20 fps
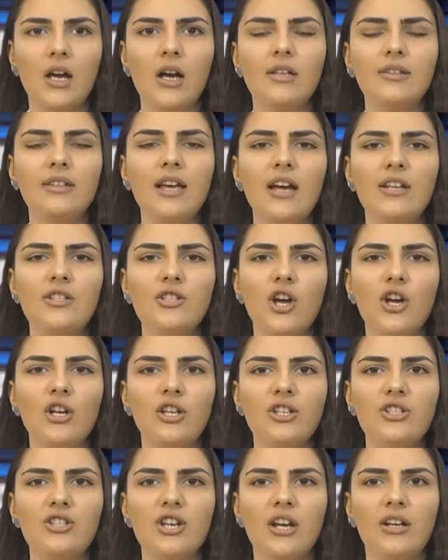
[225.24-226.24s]
The
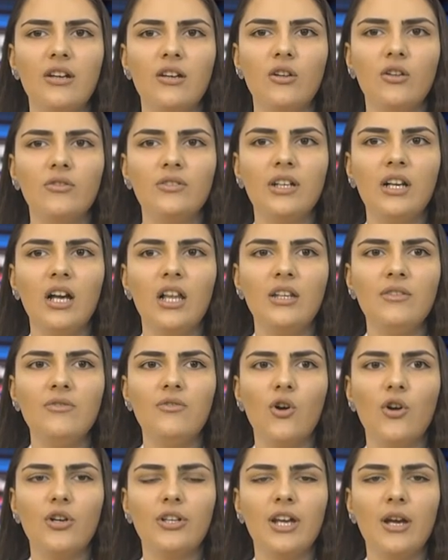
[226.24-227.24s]
Attorney General of the
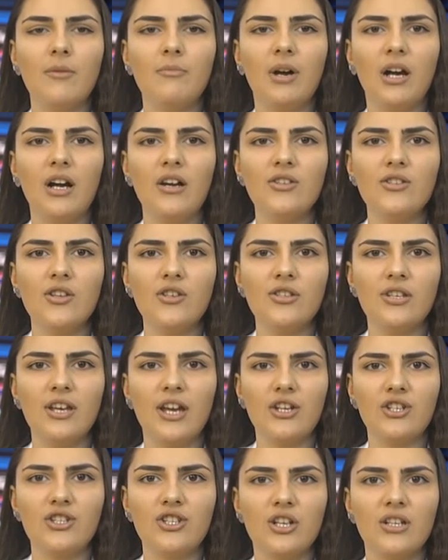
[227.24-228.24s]
California Bar
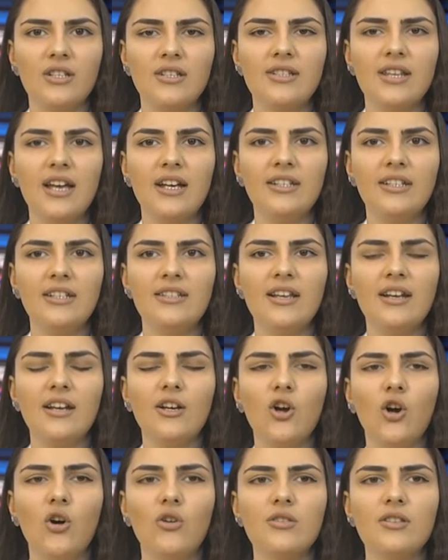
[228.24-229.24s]
Association stated that a
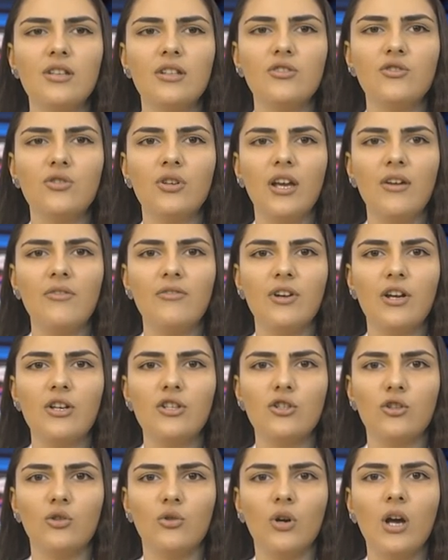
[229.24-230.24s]
council took a
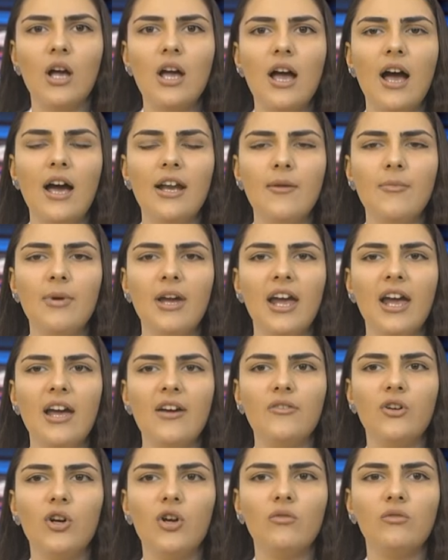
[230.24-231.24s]
fresh look at the
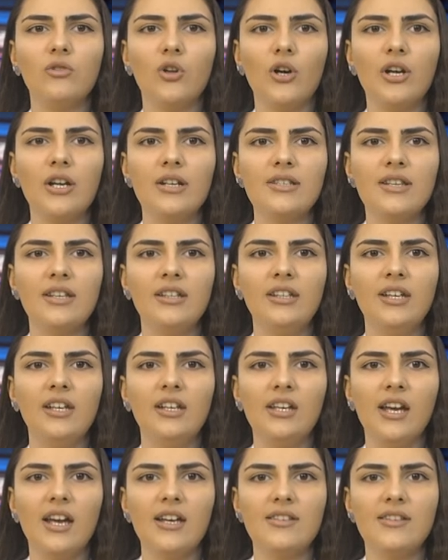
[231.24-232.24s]
behavior of lawyers in key
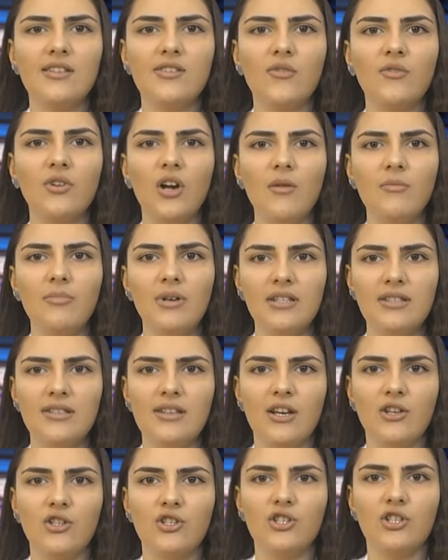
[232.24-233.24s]
cases of
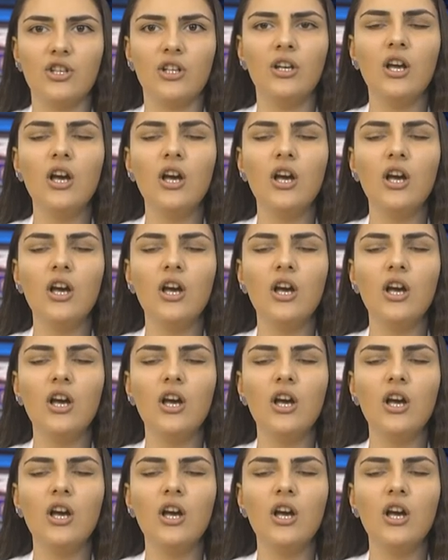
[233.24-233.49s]
compensation